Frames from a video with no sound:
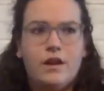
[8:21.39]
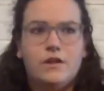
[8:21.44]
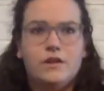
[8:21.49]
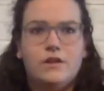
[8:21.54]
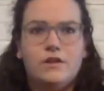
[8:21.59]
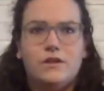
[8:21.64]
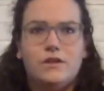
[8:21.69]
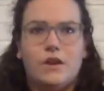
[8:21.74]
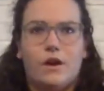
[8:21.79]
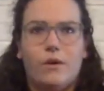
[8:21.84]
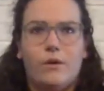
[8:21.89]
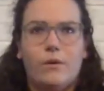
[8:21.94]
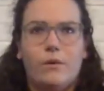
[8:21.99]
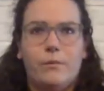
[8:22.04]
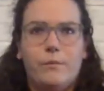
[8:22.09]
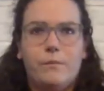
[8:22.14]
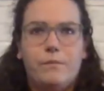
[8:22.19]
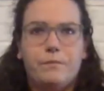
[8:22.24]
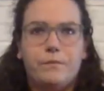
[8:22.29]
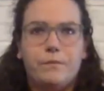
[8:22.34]

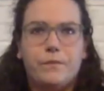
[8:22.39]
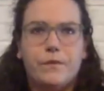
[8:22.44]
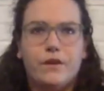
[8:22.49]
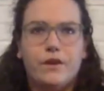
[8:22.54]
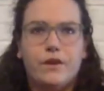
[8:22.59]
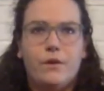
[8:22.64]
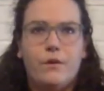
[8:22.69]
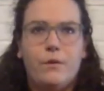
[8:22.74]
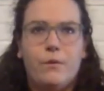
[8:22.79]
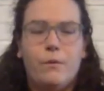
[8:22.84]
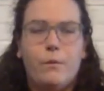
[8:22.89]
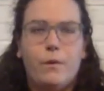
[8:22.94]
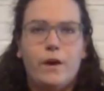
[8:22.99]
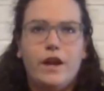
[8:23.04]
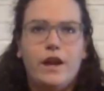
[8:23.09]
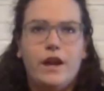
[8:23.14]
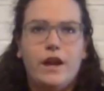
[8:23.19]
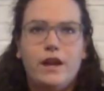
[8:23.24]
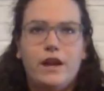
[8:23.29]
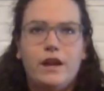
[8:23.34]
So
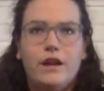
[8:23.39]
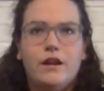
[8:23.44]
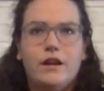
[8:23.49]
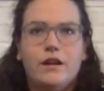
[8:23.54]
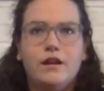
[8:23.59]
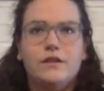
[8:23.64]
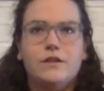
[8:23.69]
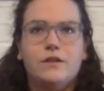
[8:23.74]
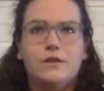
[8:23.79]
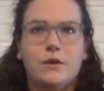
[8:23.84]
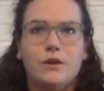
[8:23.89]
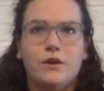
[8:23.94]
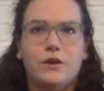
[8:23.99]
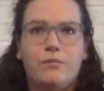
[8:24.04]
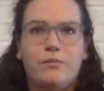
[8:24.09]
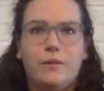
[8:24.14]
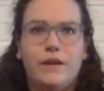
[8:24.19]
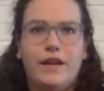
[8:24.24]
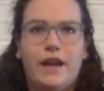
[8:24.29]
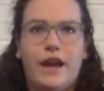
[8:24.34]
we sort
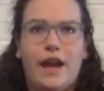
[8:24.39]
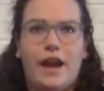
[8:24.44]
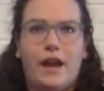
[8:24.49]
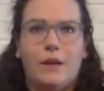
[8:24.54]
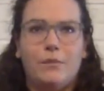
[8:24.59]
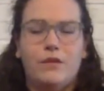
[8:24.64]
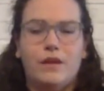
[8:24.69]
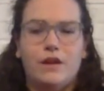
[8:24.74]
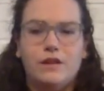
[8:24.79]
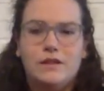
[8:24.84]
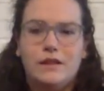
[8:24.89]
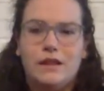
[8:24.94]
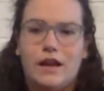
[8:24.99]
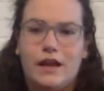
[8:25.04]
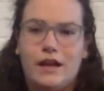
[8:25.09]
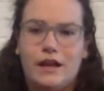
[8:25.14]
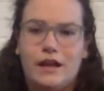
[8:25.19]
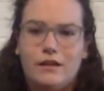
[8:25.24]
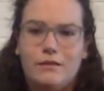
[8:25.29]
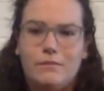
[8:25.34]
of became this
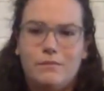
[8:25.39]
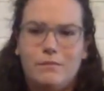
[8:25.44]
like